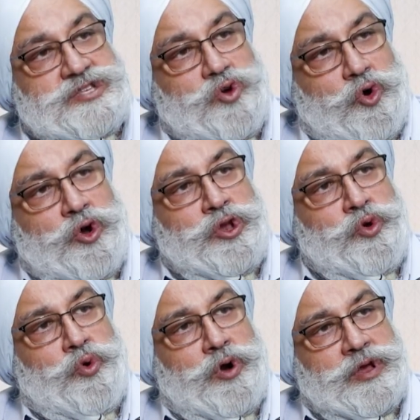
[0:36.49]
on
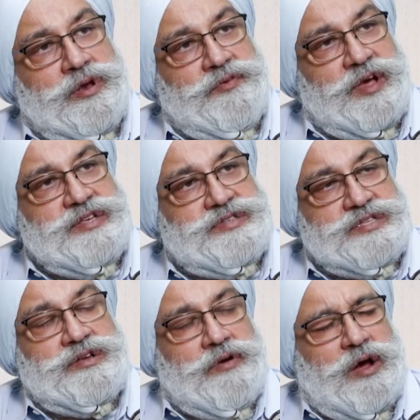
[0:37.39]
you or your device
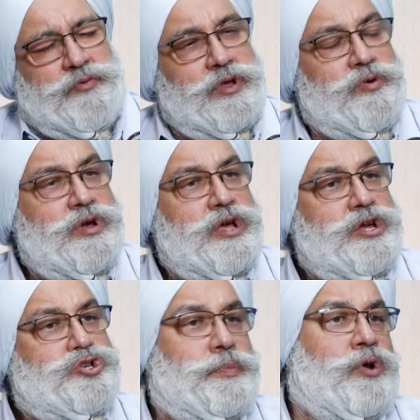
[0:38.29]
that's around you
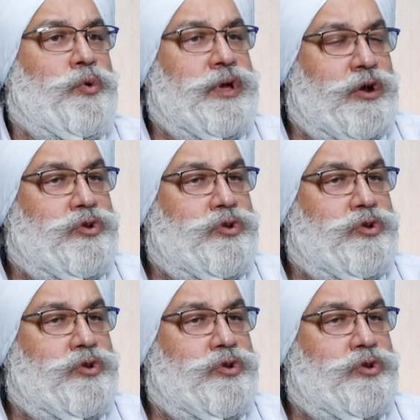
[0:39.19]
hmm. should be going into